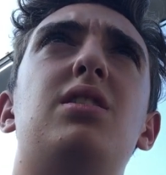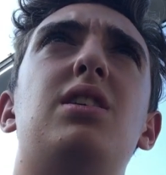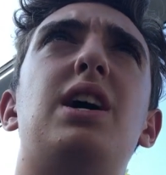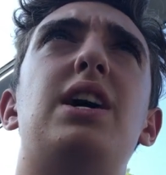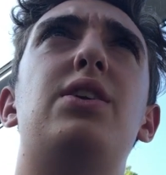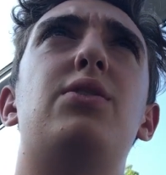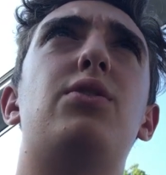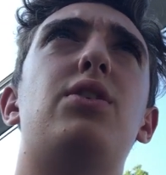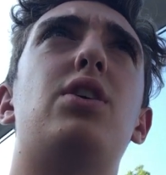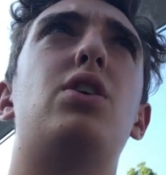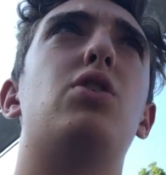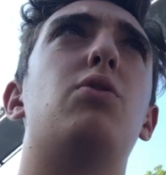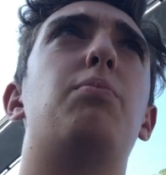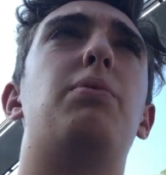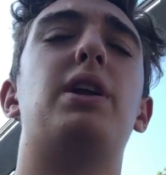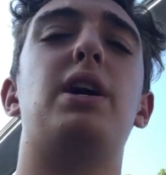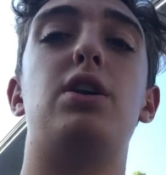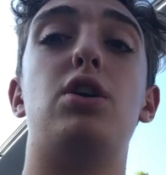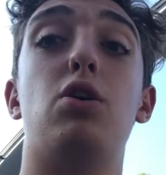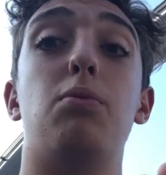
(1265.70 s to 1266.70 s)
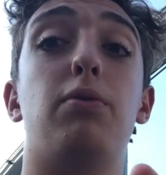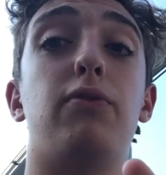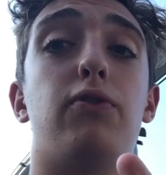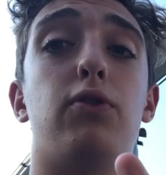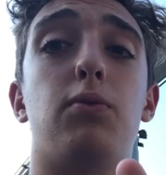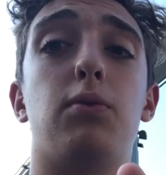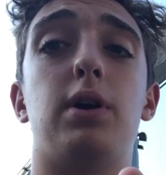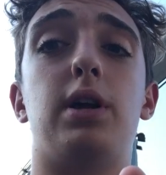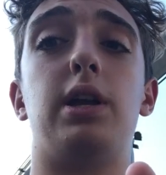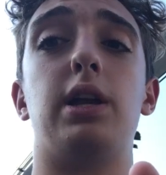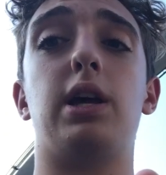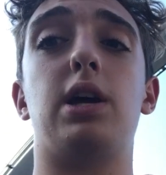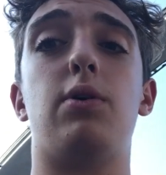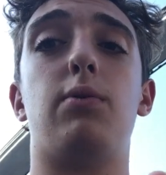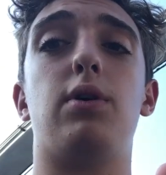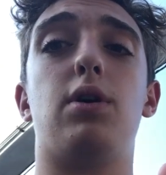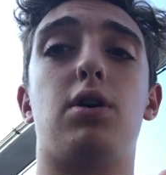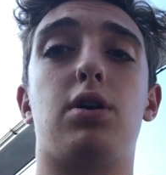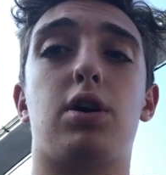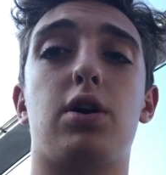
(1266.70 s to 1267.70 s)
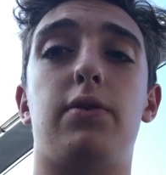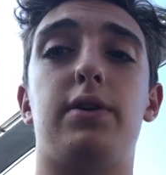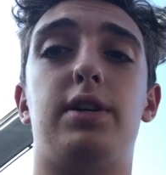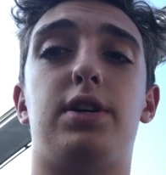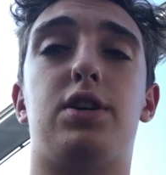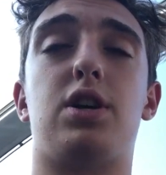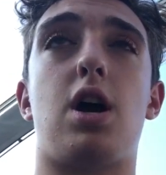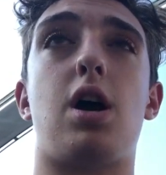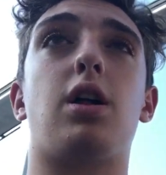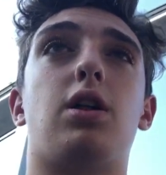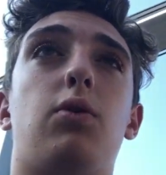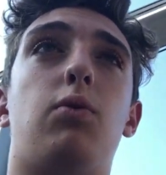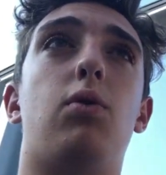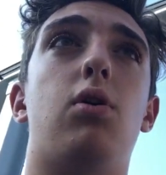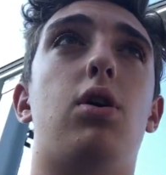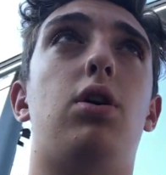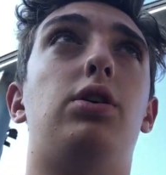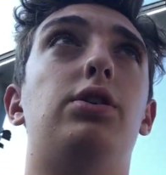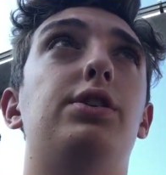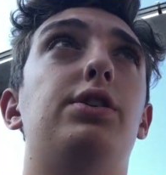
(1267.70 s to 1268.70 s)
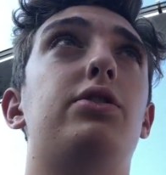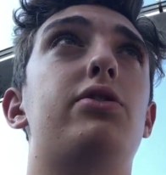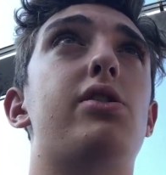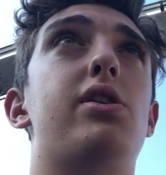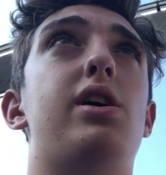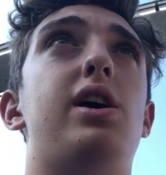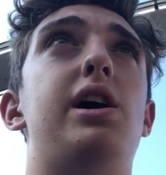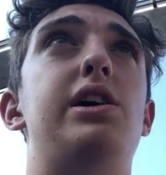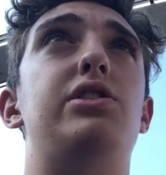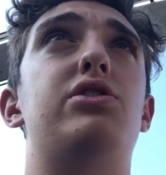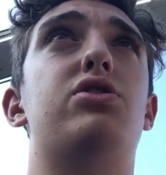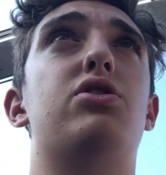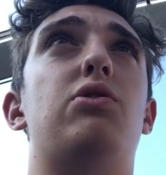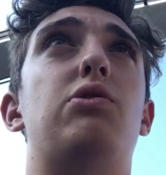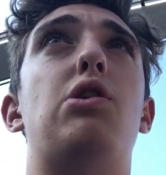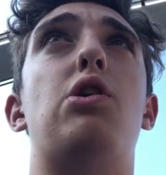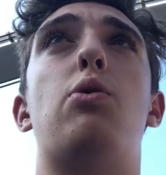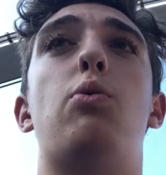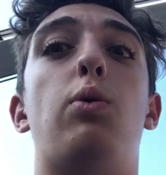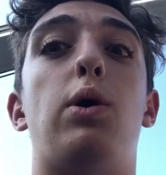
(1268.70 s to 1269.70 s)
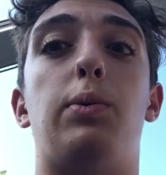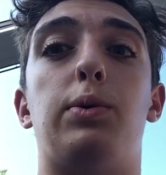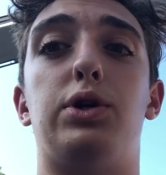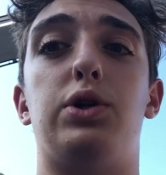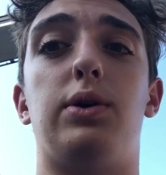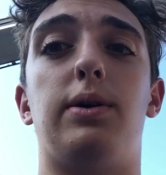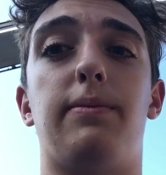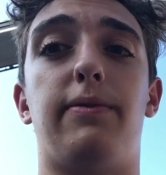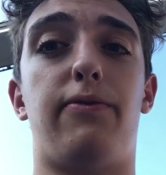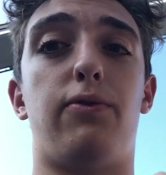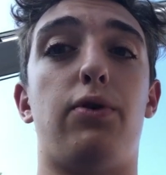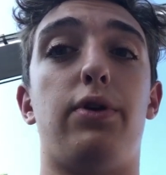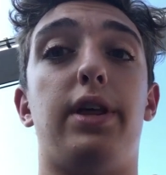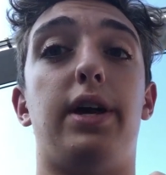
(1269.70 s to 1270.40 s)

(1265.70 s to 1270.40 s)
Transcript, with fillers: I don't know, but I know before we're heading out we are going to Chocolate World. I just don't know what we're doing before